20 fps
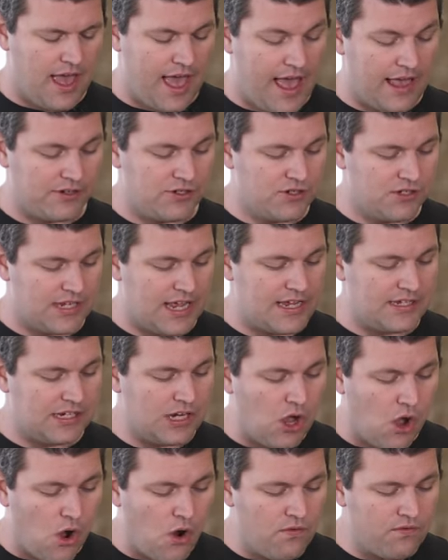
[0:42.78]

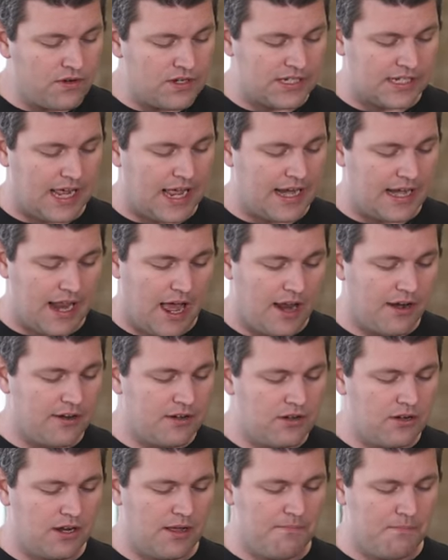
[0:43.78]
exercising oversight, not
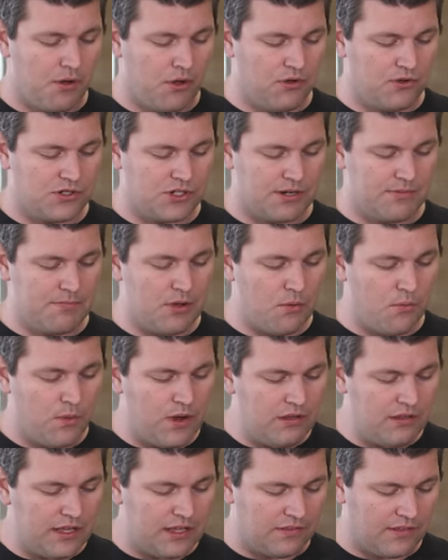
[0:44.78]
under compulsion, but
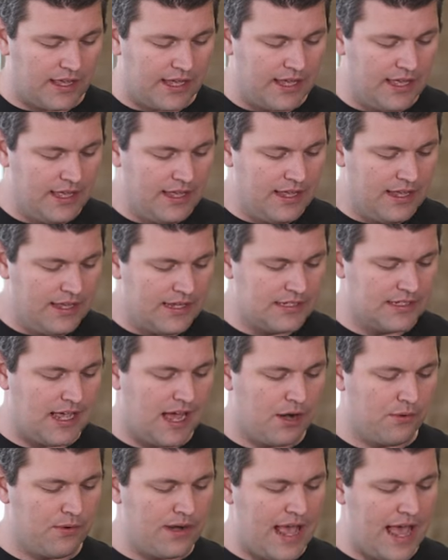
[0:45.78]
willingly, as
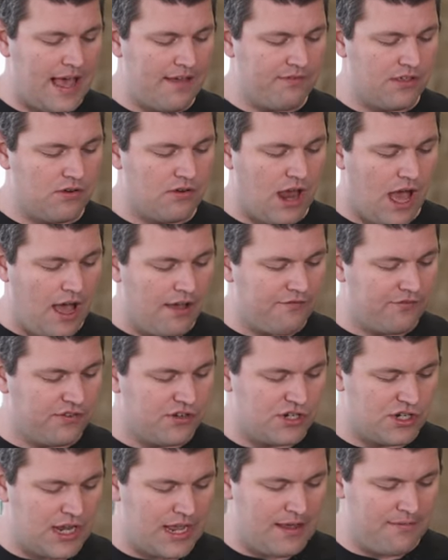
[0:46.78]
God would have you, not for
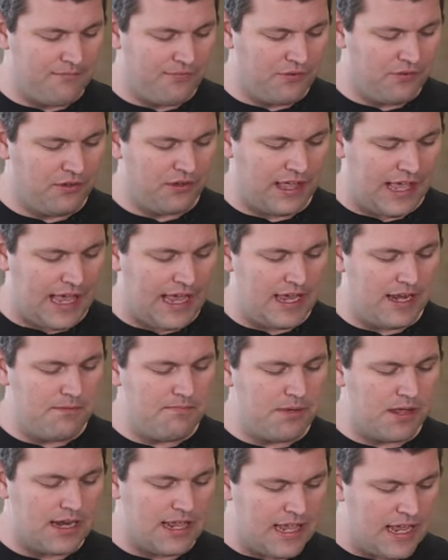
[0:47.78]
shameful gain,
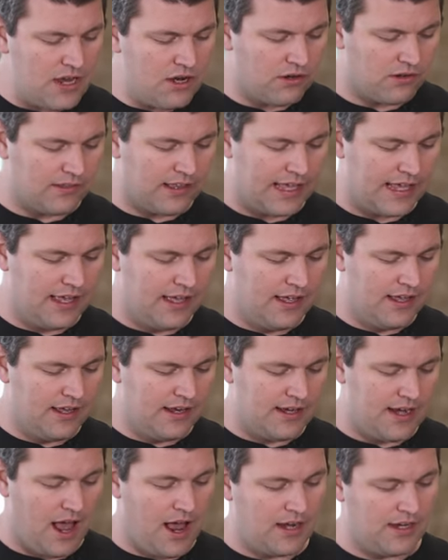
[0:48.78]
but eagerly,
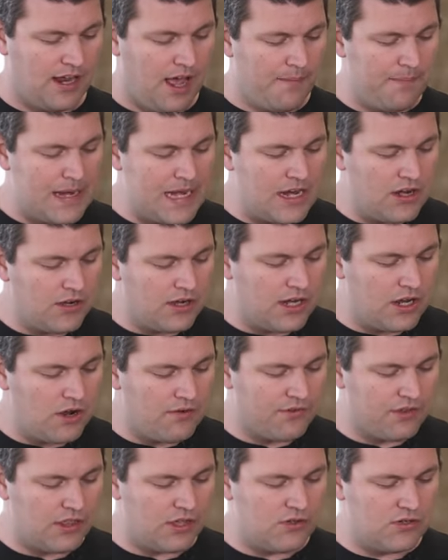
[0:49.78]
not domineering
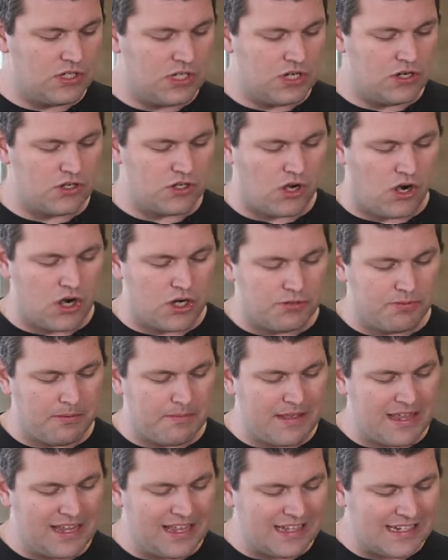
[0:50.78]
over those in your charge, but
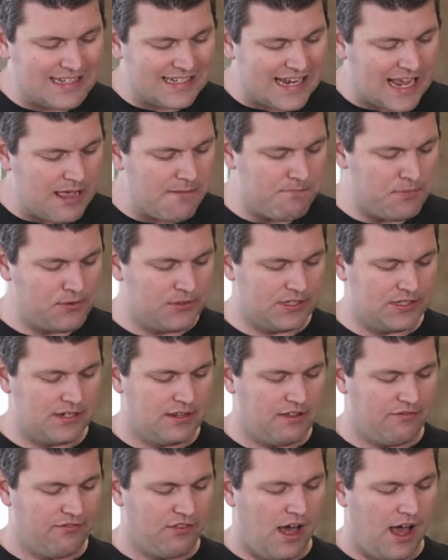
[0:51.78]
being examples to
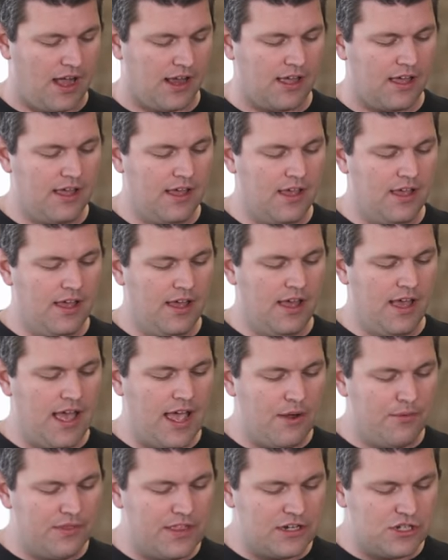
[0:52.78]
the flock.
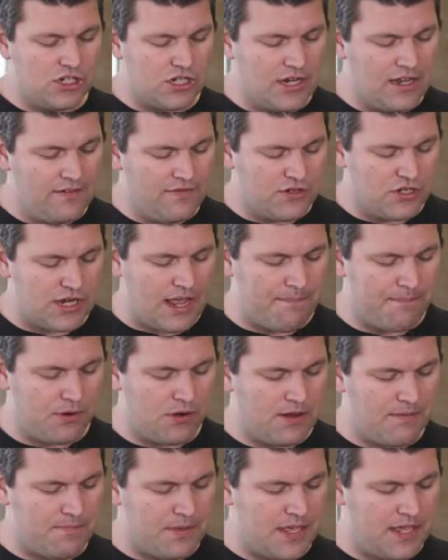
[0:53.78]
And when the chief
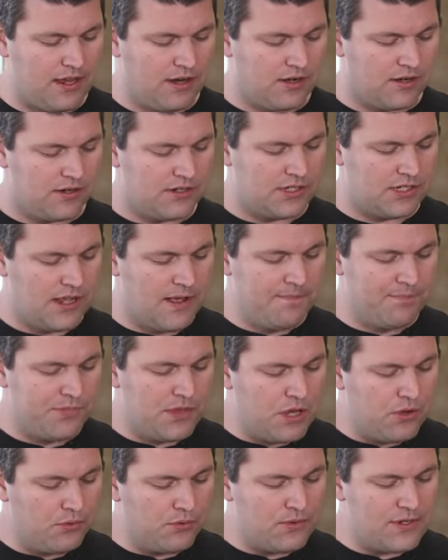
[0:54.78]
shepherd appears,
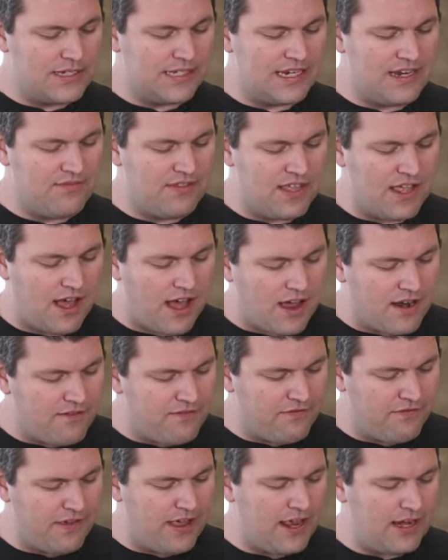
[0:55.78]
you will receive the
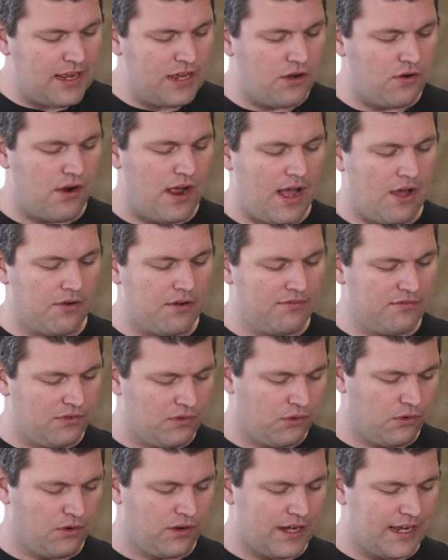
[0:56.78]
unfading crown of
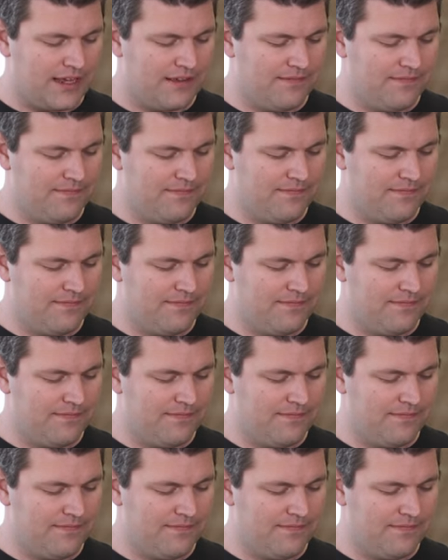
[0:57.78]
glory.